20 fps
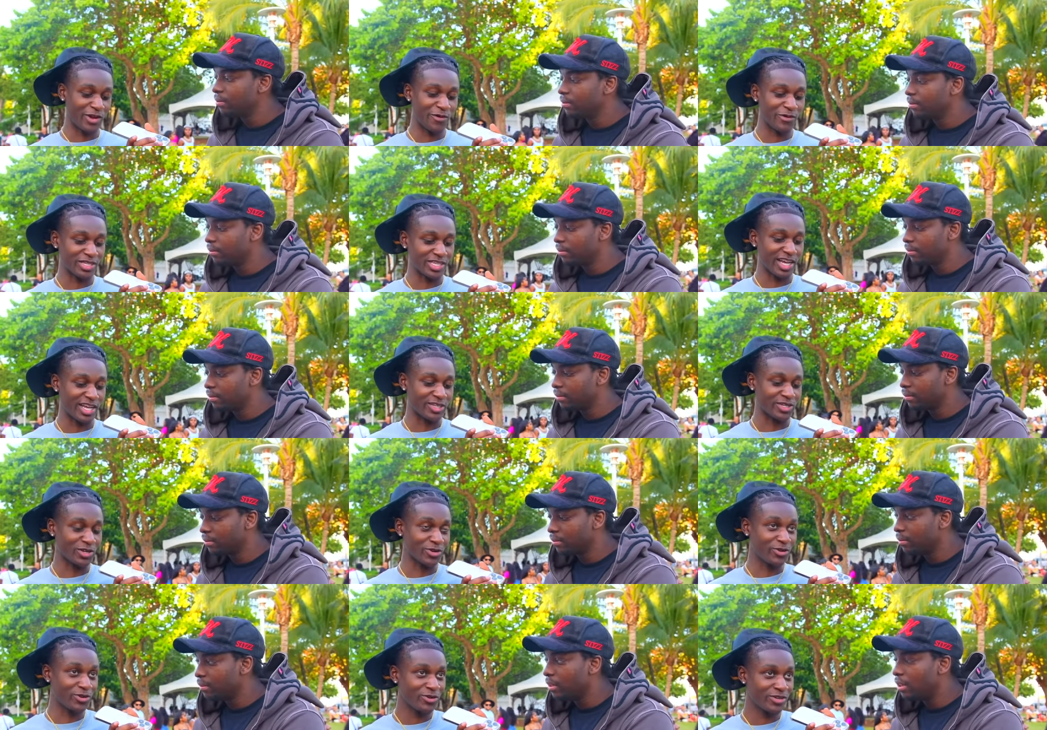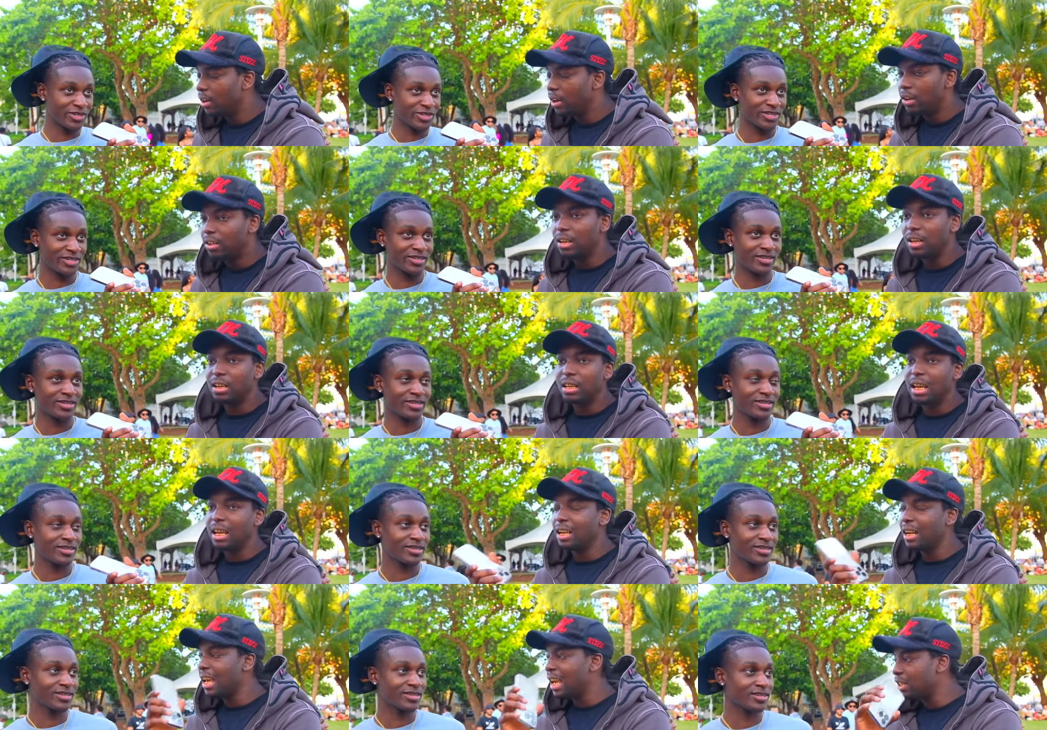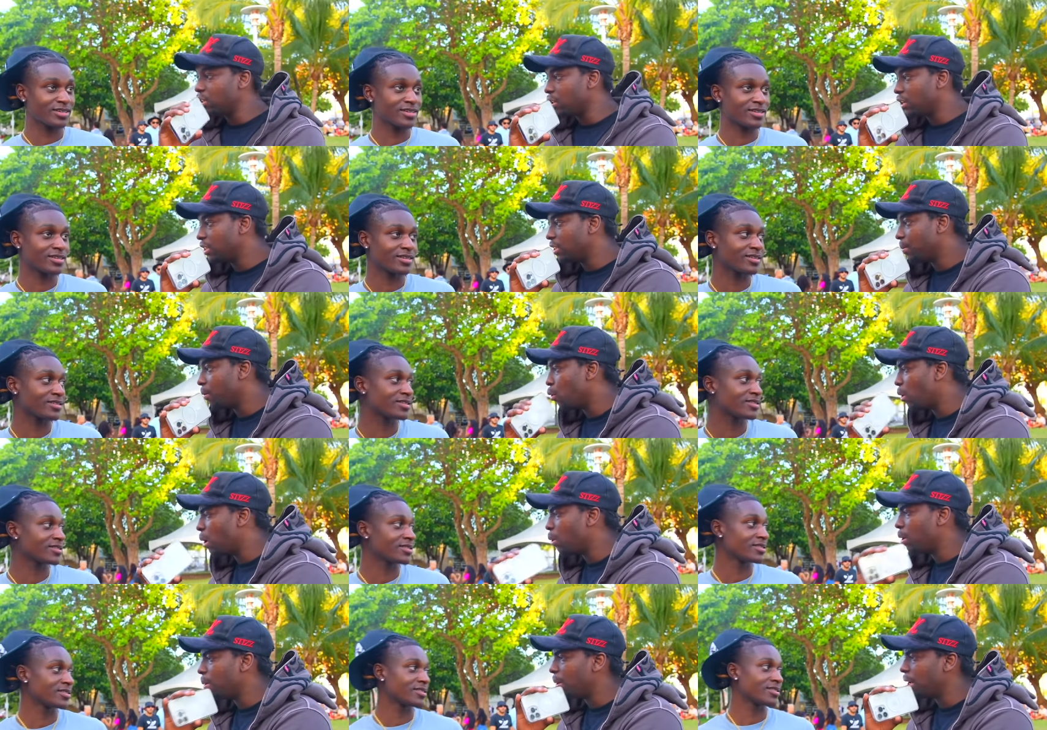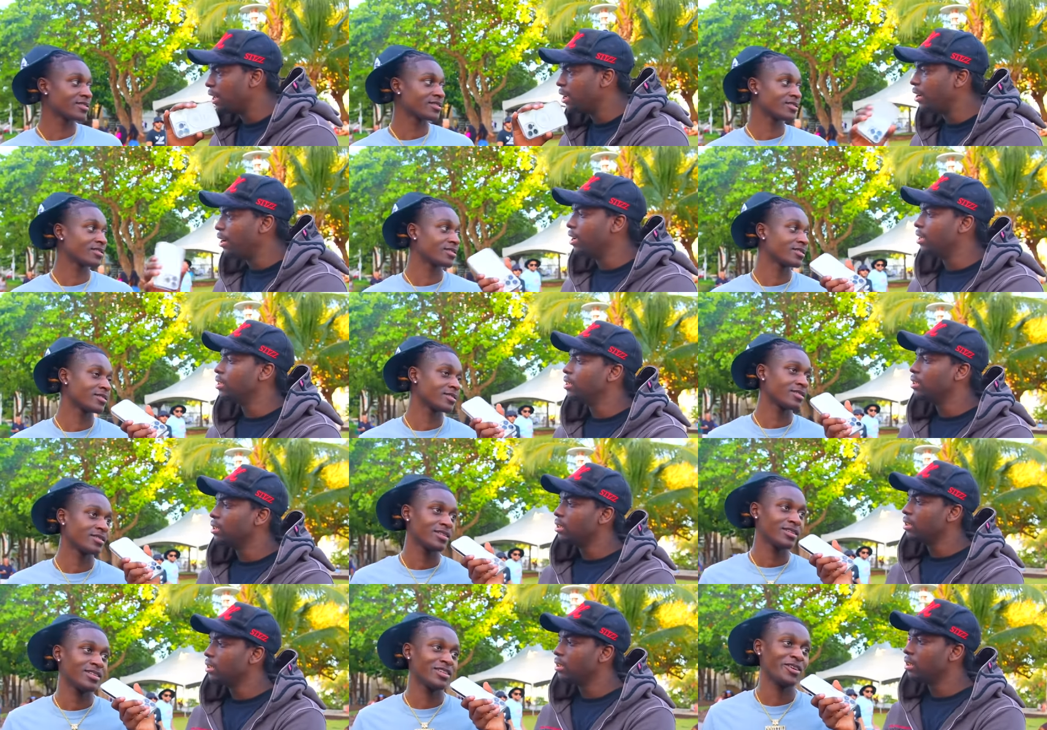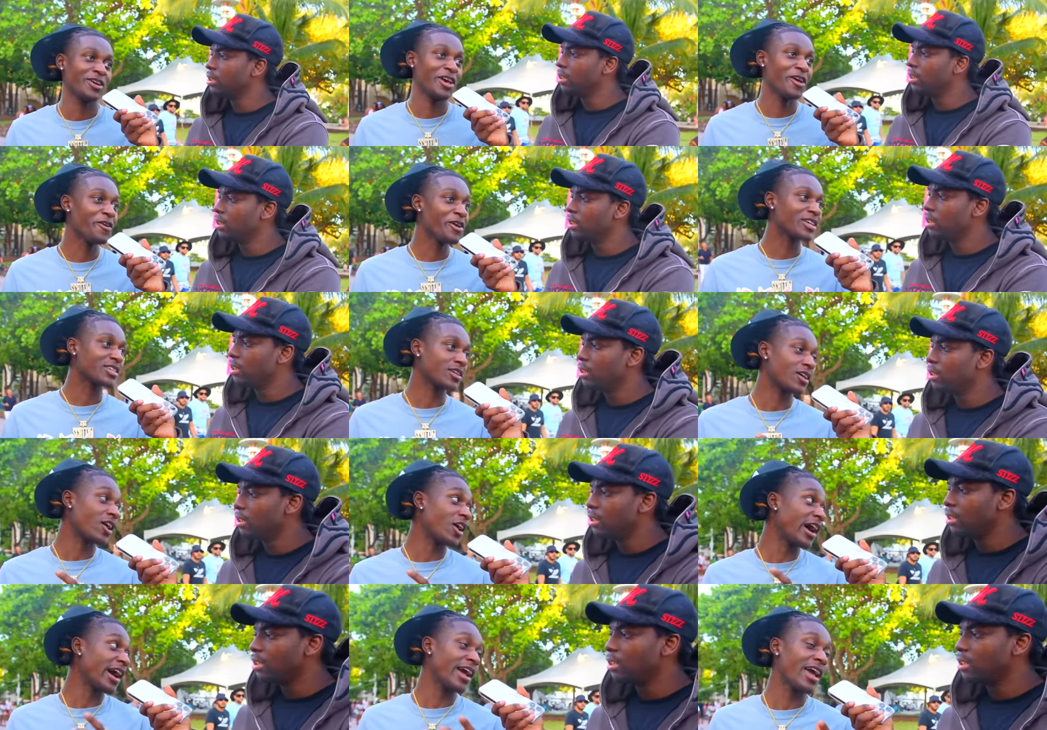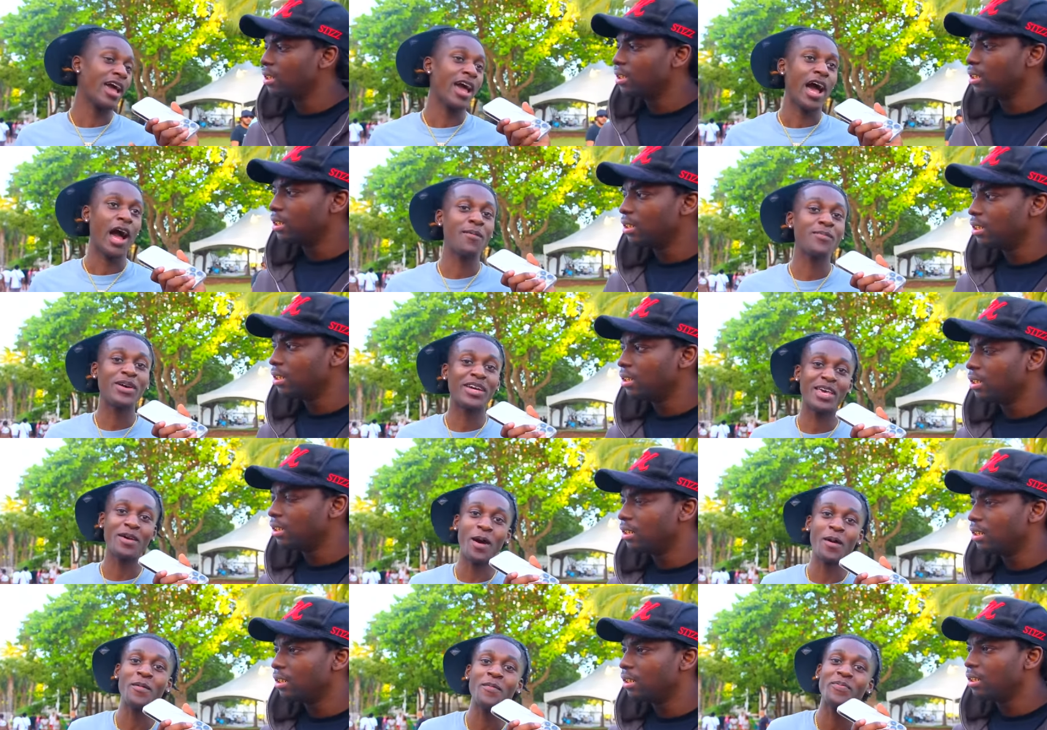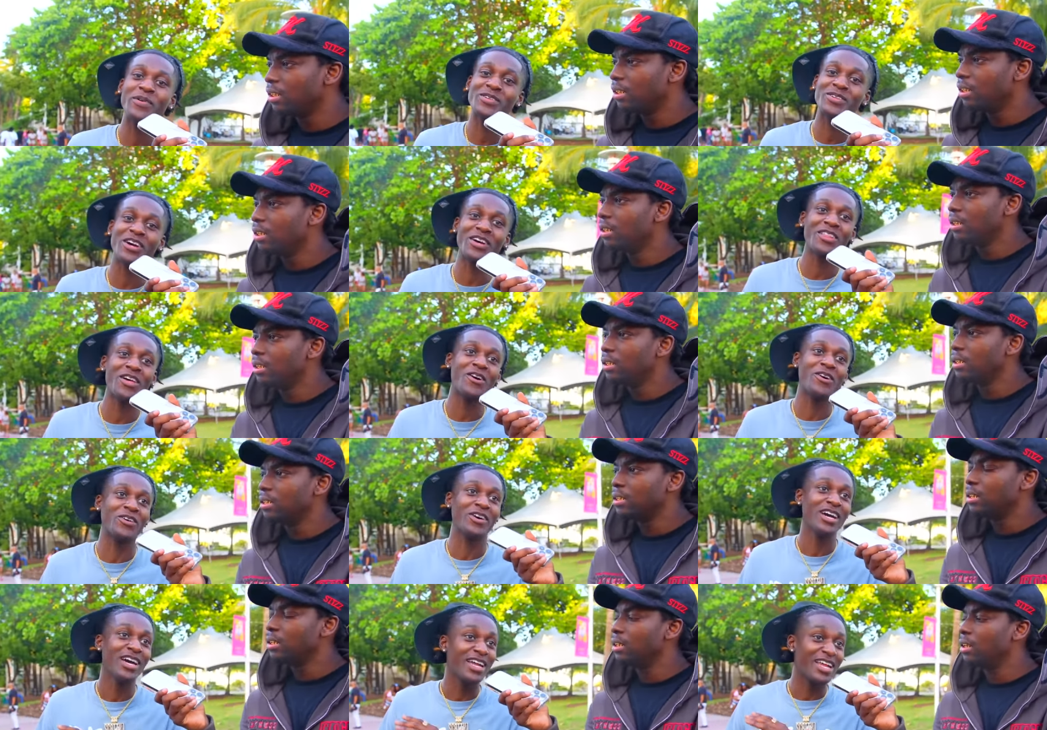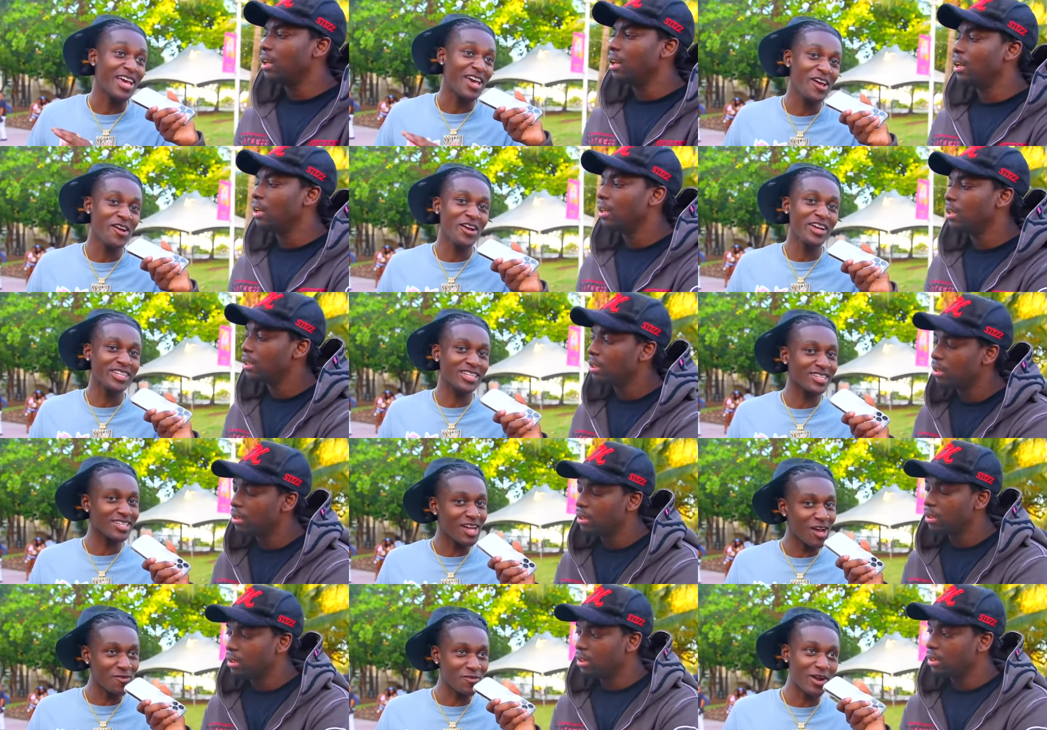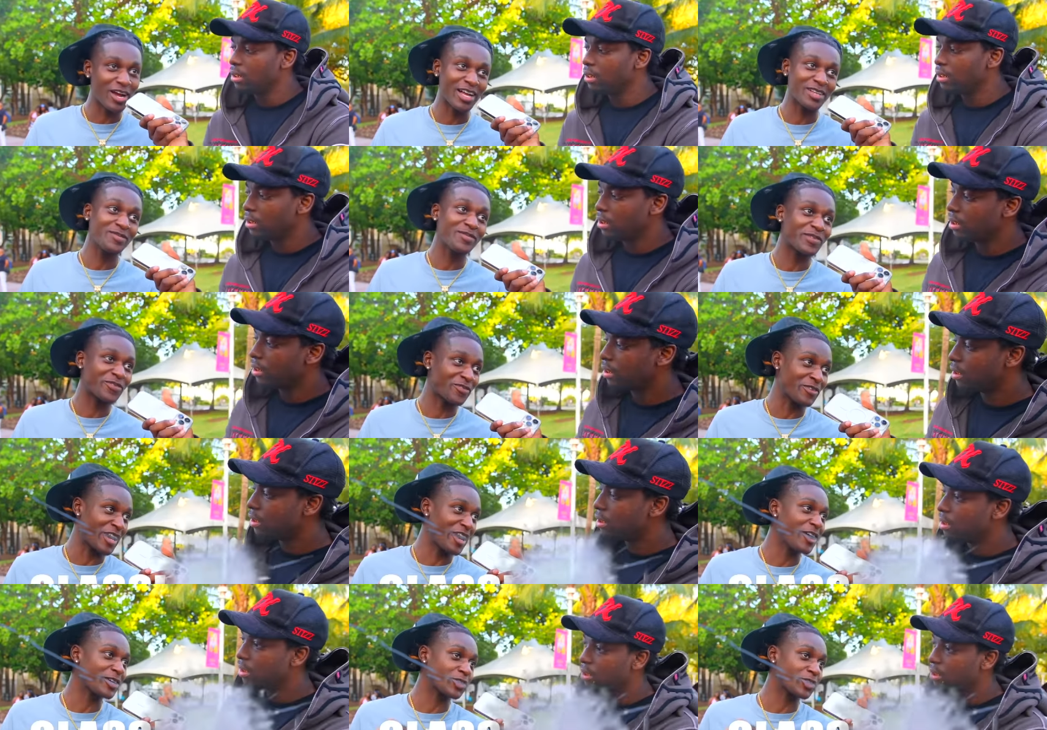Speaker 1: like two. Okay, okay.
Speaker 2: Last question. But wait, what about the earrings?
Speaker 1: The earrings, all right, I'm gonna keep, I'm gonna put y'all on. The earrings is not real, I got you just from the hair stuff,